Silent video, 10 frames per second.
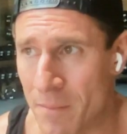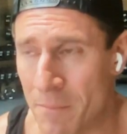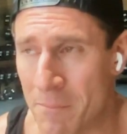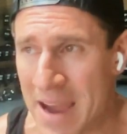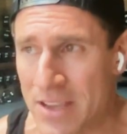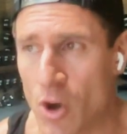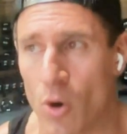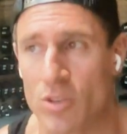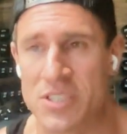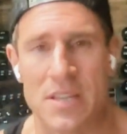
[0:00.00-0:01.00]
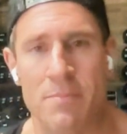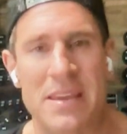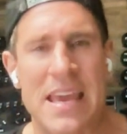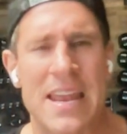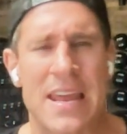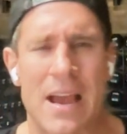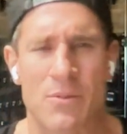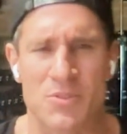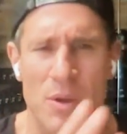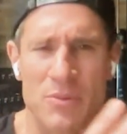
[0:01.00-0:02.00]
my goals in the beginning, I
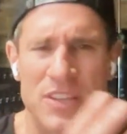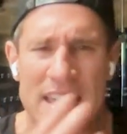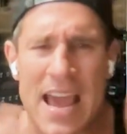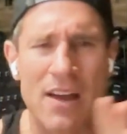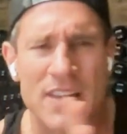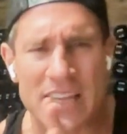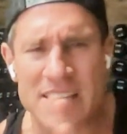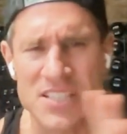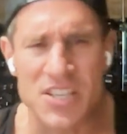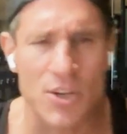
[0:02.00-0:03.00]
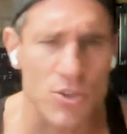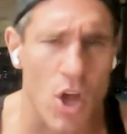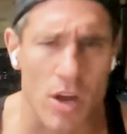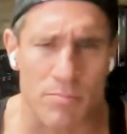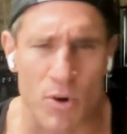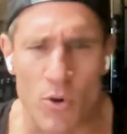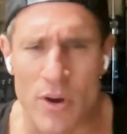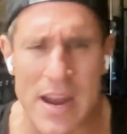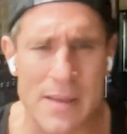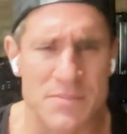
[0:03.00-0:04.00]
would lay out like these year-long
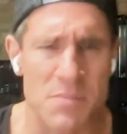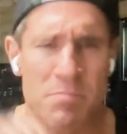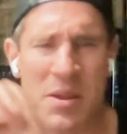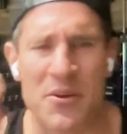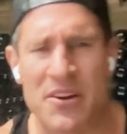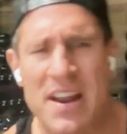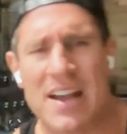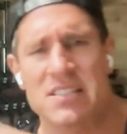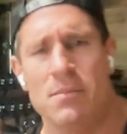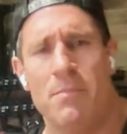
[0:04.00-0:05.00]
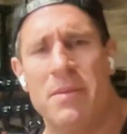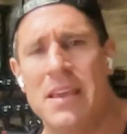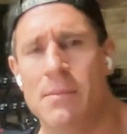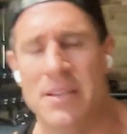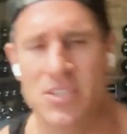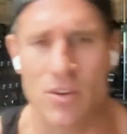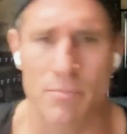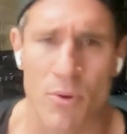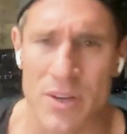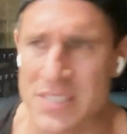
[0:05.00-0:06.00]
programs and periodize them and peak them at certain
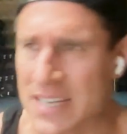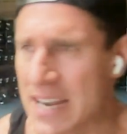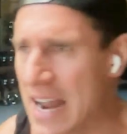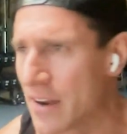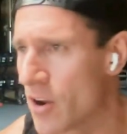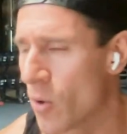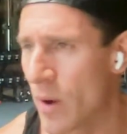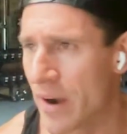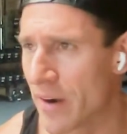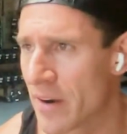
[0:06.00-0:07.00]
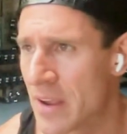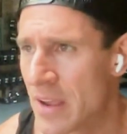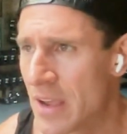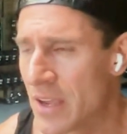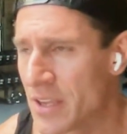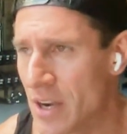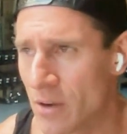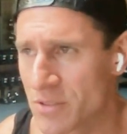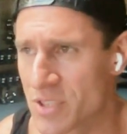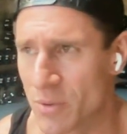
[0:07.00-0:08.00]
points. And then out of nowhere, you know,
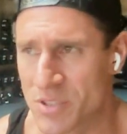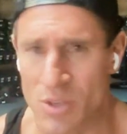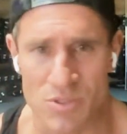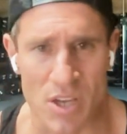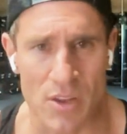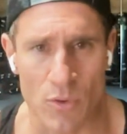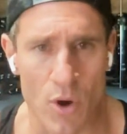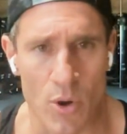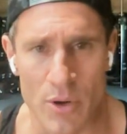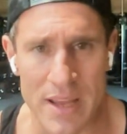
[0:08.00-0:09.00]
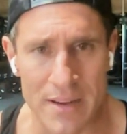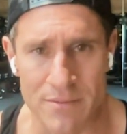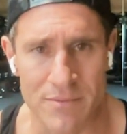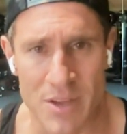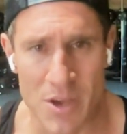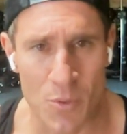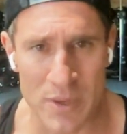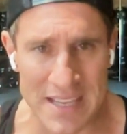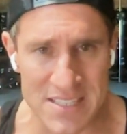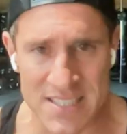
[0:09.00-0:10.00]
so-and-so is on the road and we
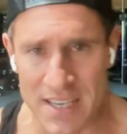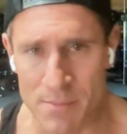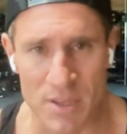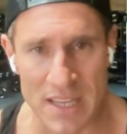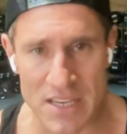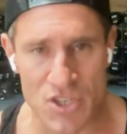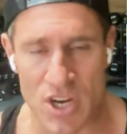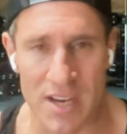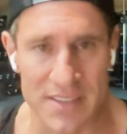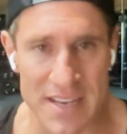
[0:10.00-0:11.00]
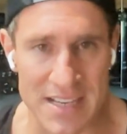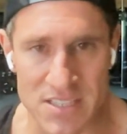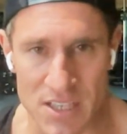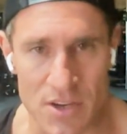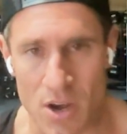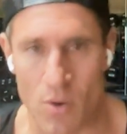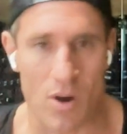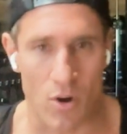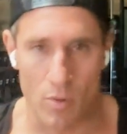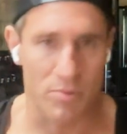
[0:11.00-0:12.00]
get sick in Malaysia. And the next thing you know,
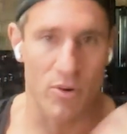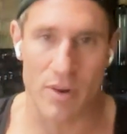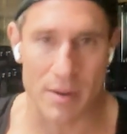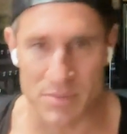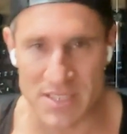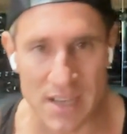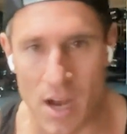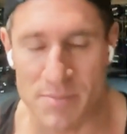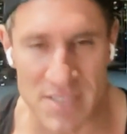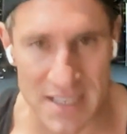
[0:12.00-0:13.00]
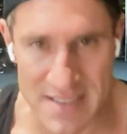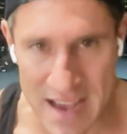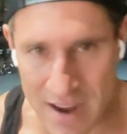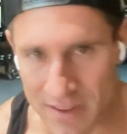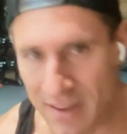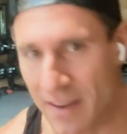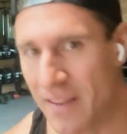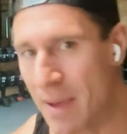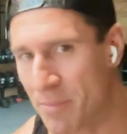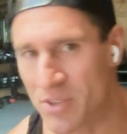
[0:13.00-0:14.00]
our whole program was like upside down and
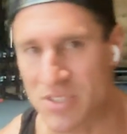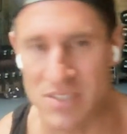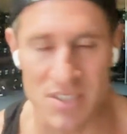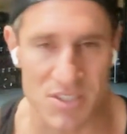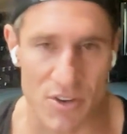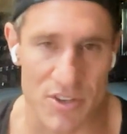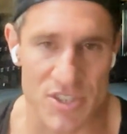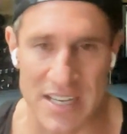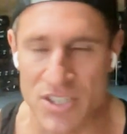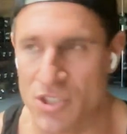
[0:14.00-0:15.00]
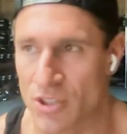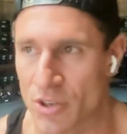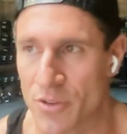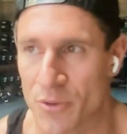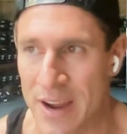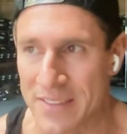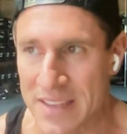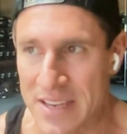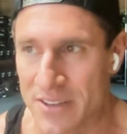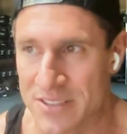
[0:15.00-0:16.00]
that person's discouraged. And I just learned throughout the
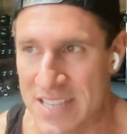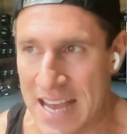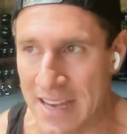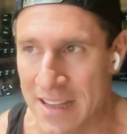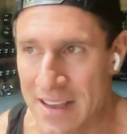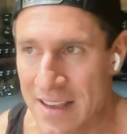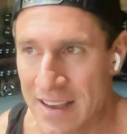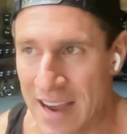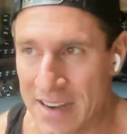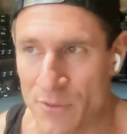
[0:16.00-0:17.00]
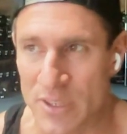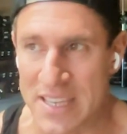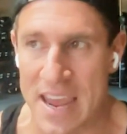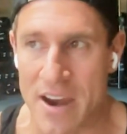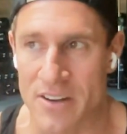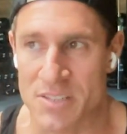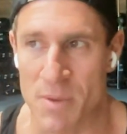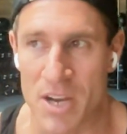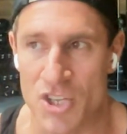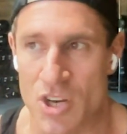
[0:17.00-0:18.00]
years that I didn't really care as
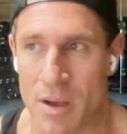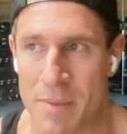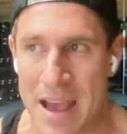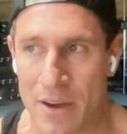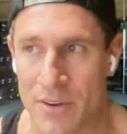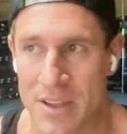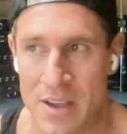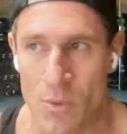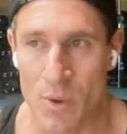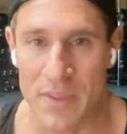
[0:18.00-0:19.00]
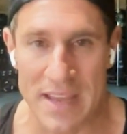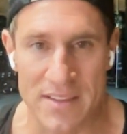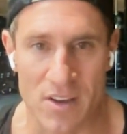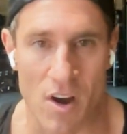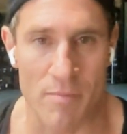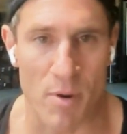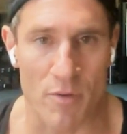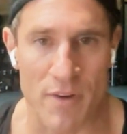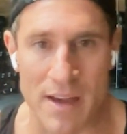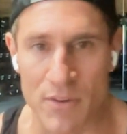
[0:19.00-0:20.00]
much about whether they hit the golf ball
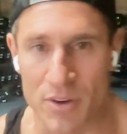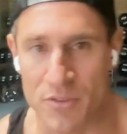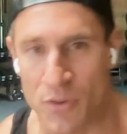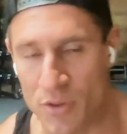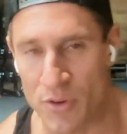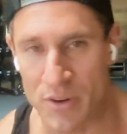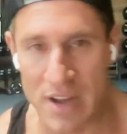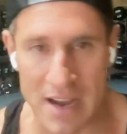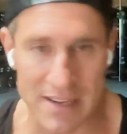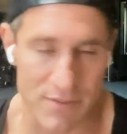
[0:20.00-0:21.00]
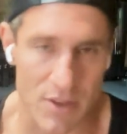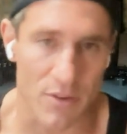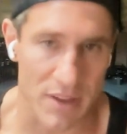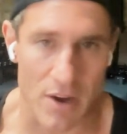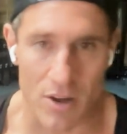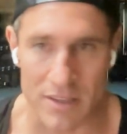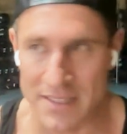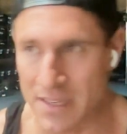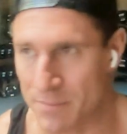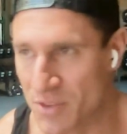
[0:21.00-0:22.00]
5 yards further or not, even though they all
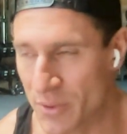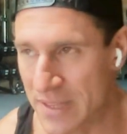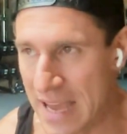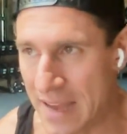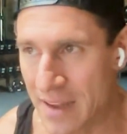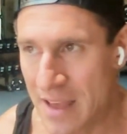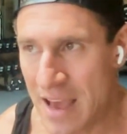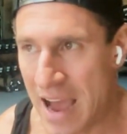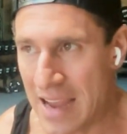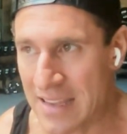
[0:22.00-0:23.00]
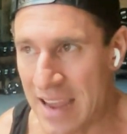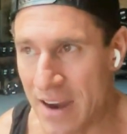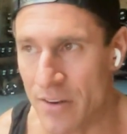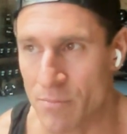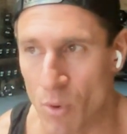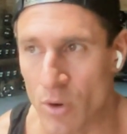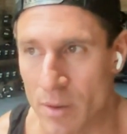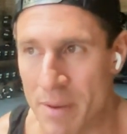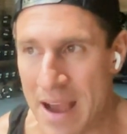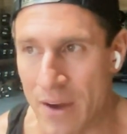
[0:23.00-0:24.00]
ended up doing that. I cared more
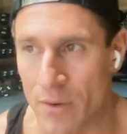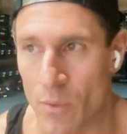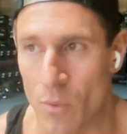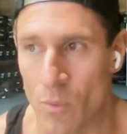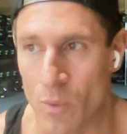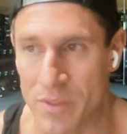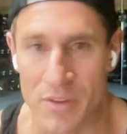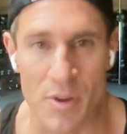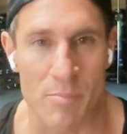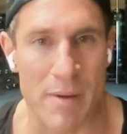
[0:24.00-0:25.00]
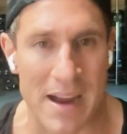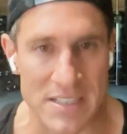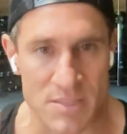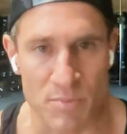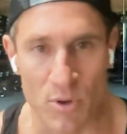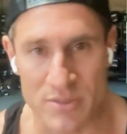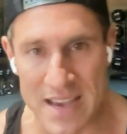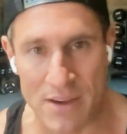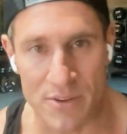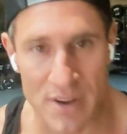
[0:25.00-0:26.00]
about whether their bodies broke
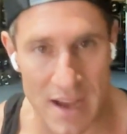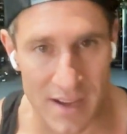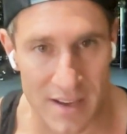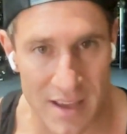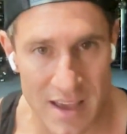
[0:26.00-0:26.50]
down or not.